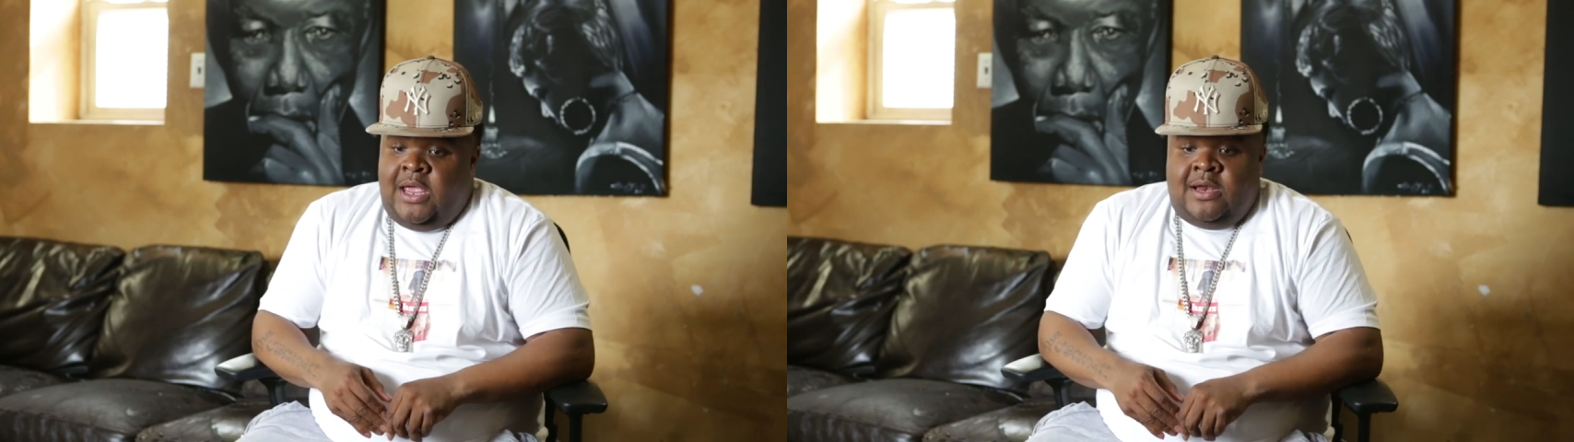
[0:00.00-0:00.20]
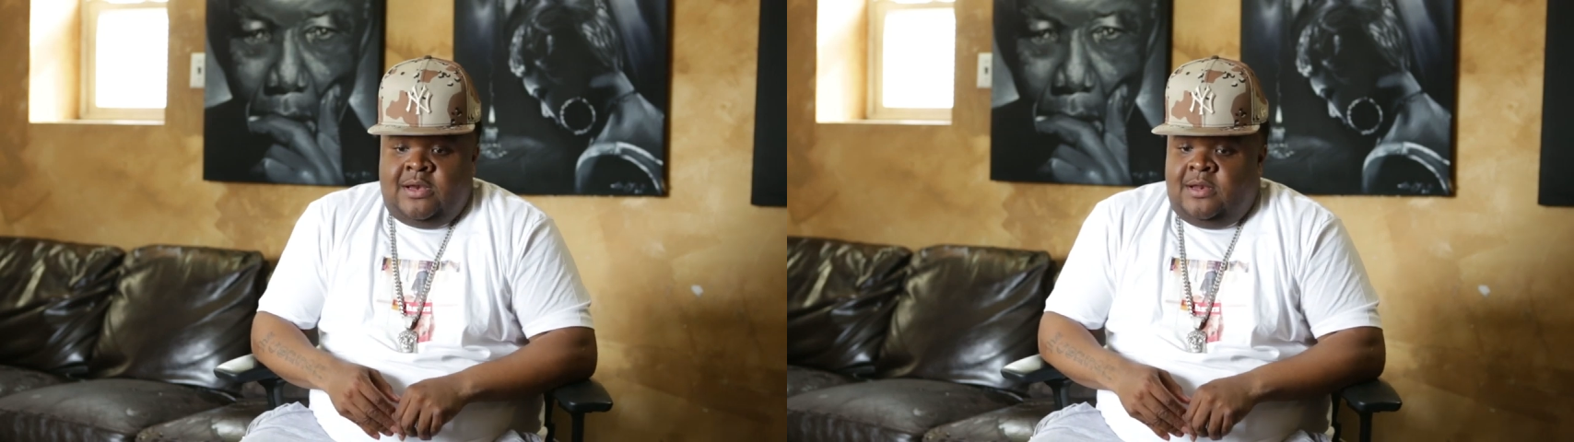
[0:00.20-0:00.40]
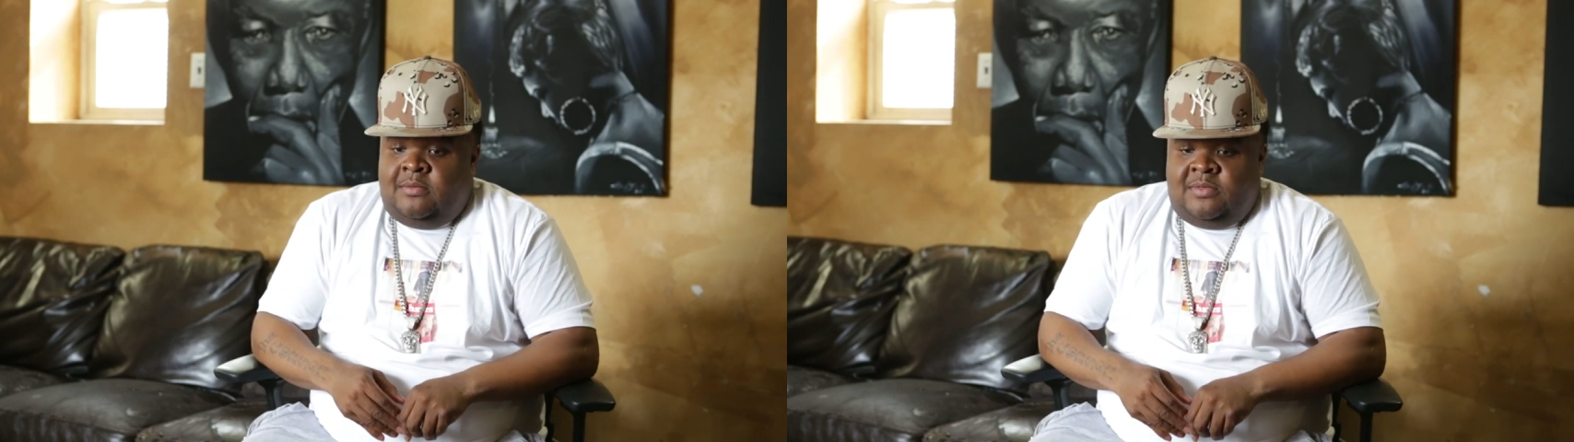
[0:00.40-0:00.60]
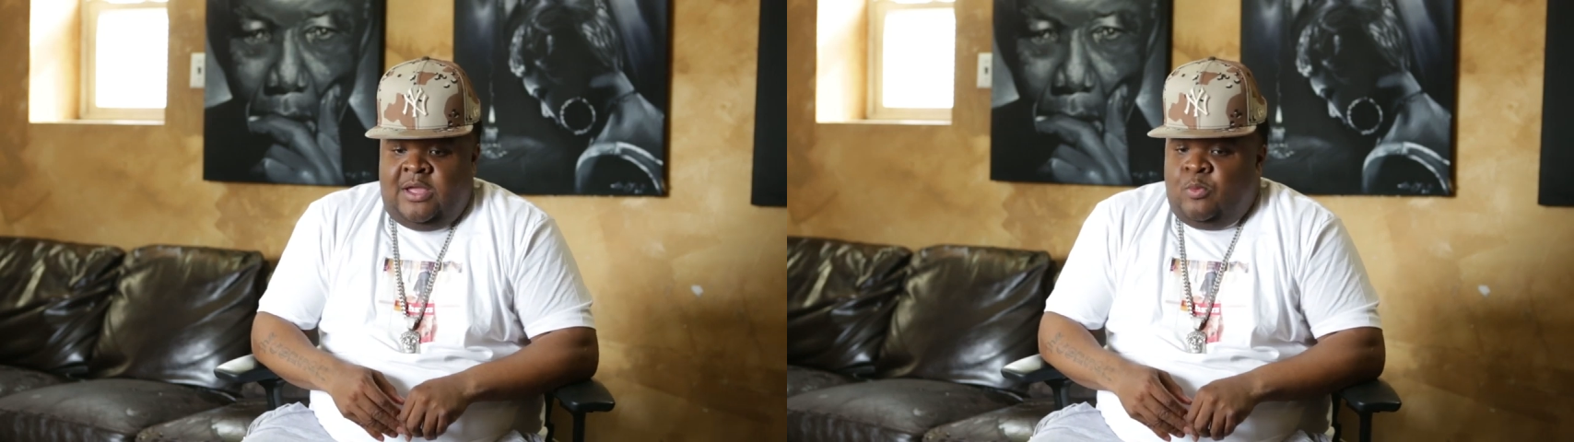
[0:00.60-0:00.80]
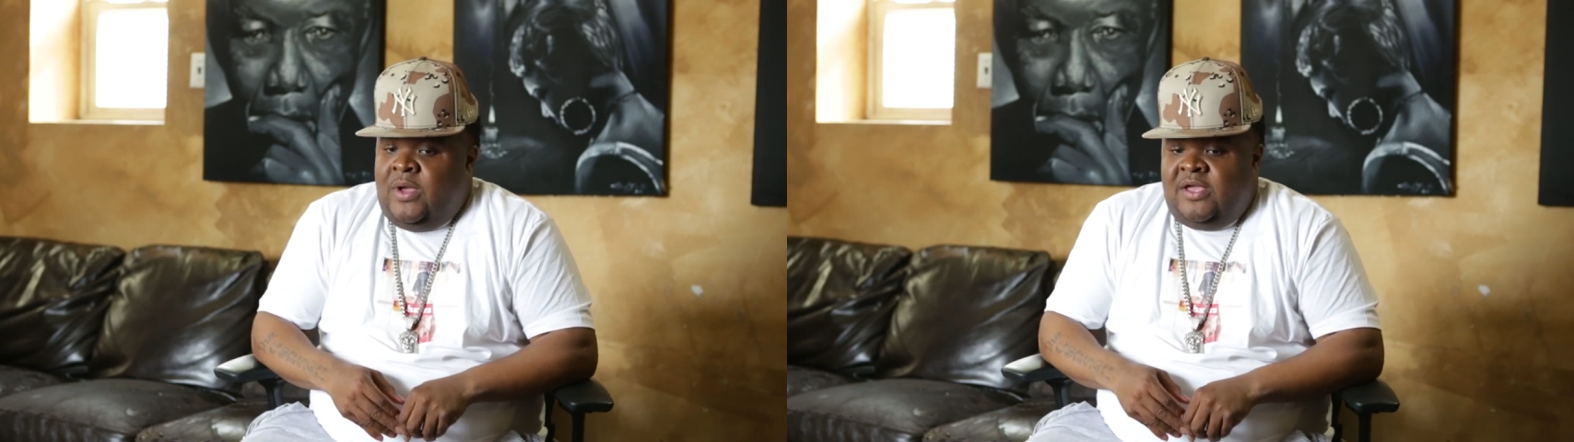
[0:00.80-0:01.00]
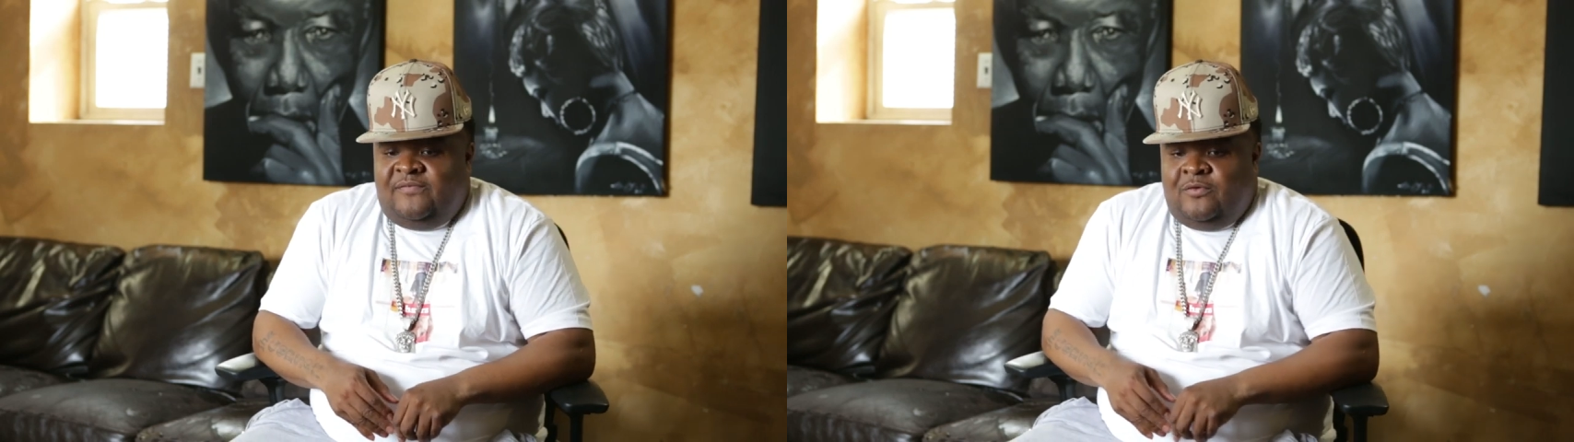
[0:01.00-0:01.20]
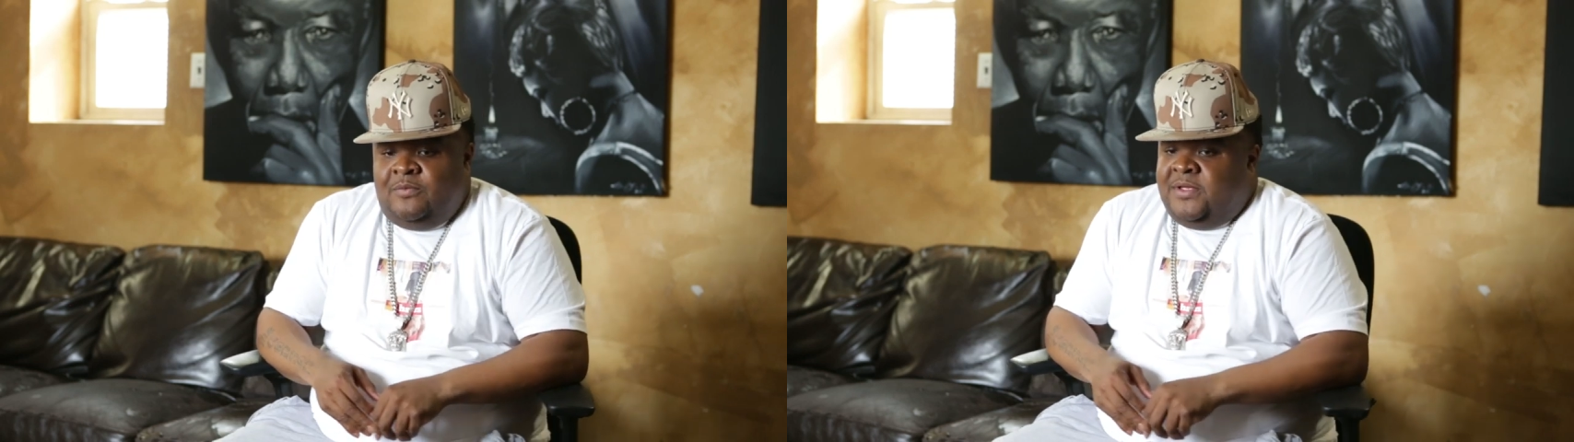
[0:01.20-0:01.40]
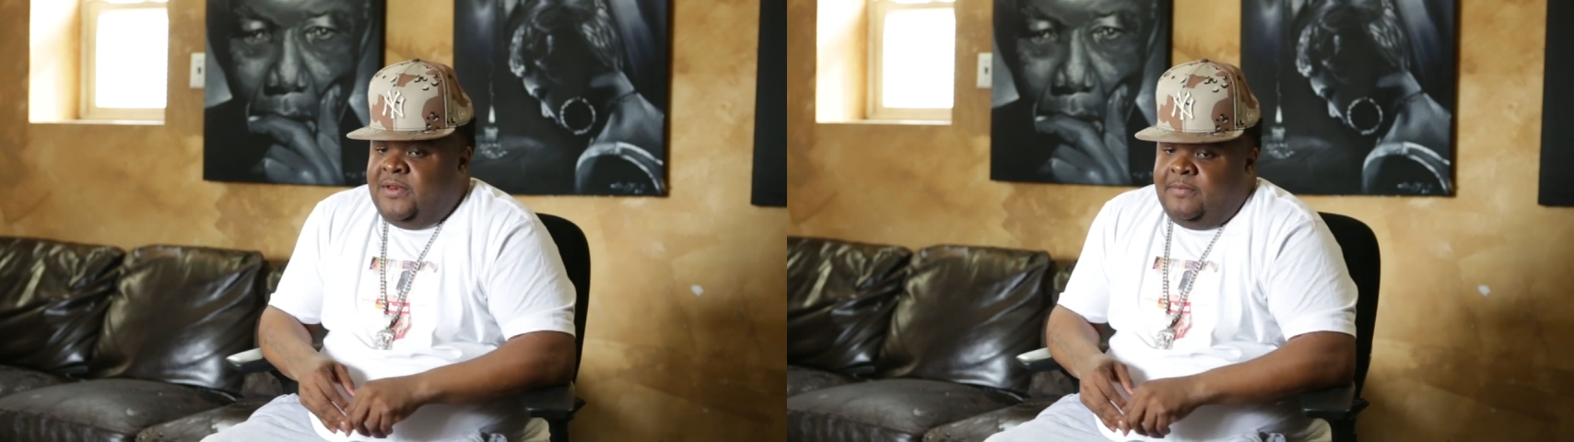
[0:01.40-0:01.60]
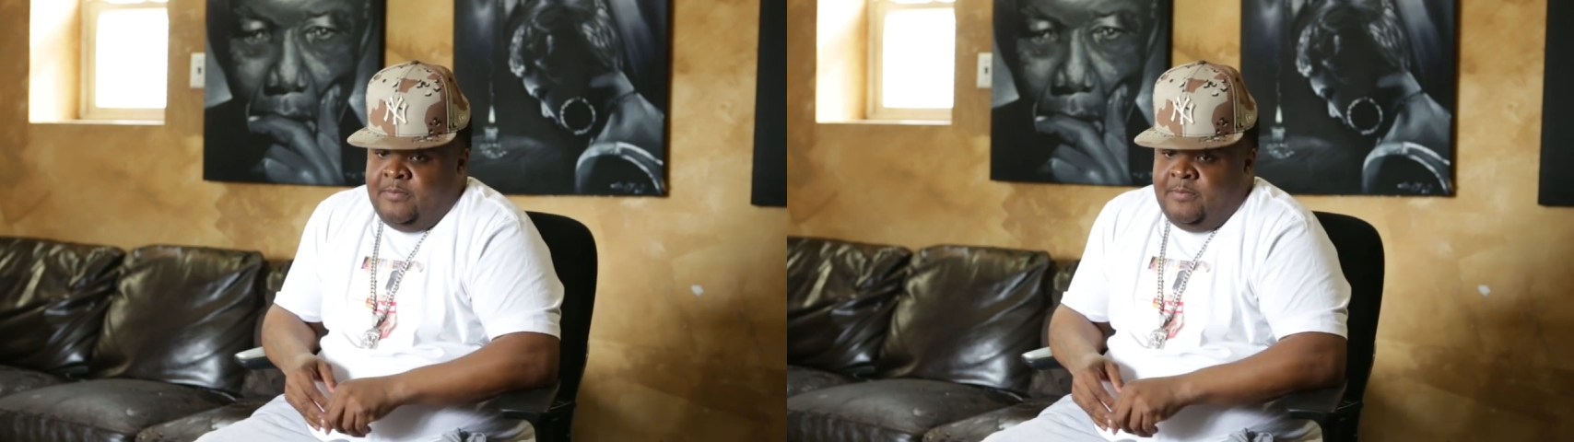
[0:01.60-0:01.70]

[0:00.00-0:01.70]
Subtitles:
And they waiting for me.